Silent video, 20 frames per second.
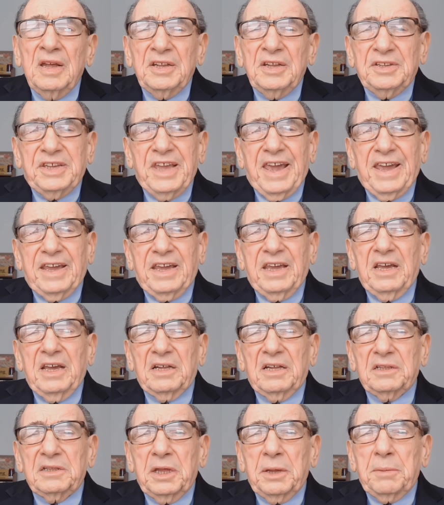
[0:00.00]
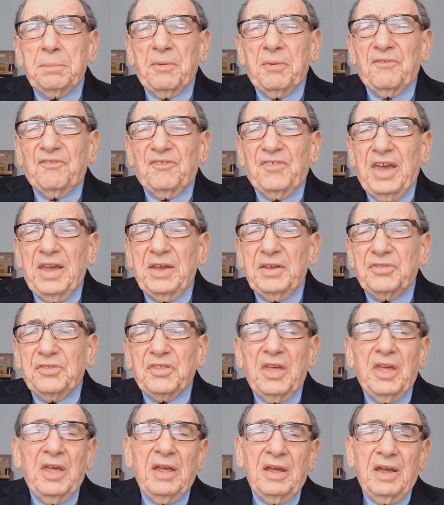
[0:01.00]
Taking a leap of
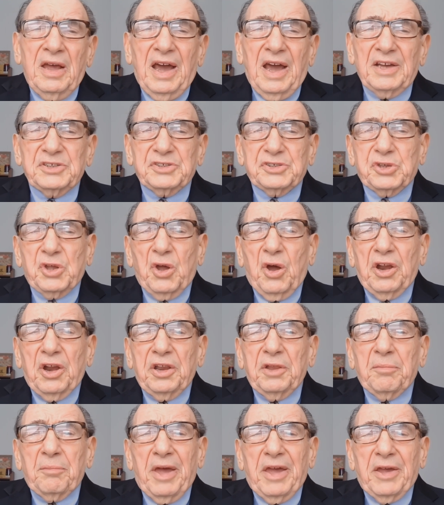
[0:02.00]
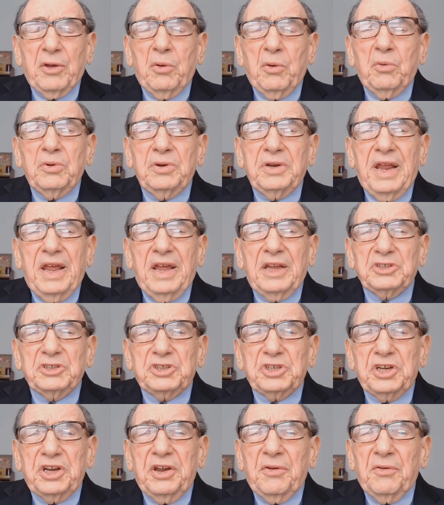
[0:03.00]
faith, I started my own
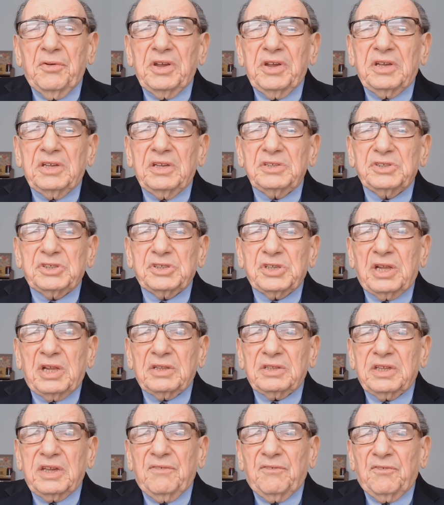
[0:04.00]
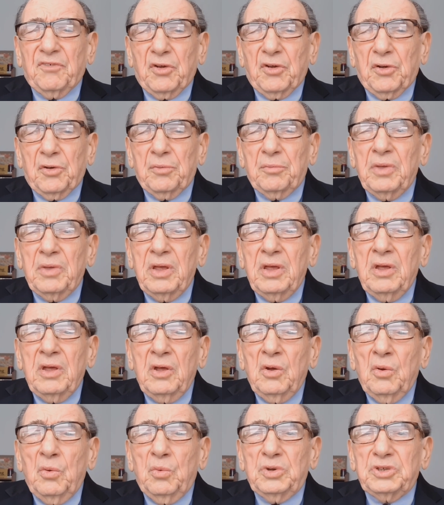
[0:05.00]
engineering consulting firm,
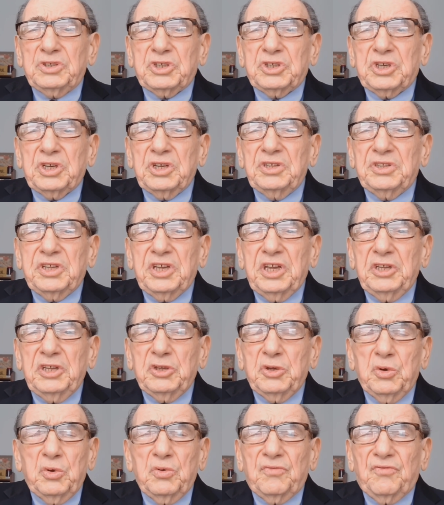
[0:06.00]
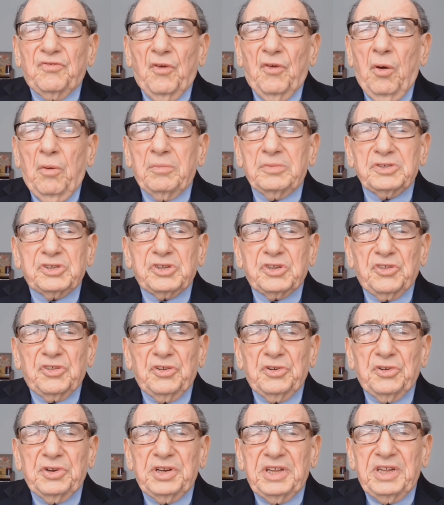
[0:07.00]
which continued for almost
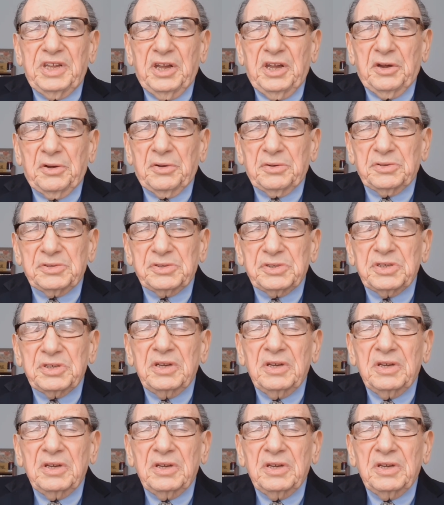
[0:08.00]
30 years.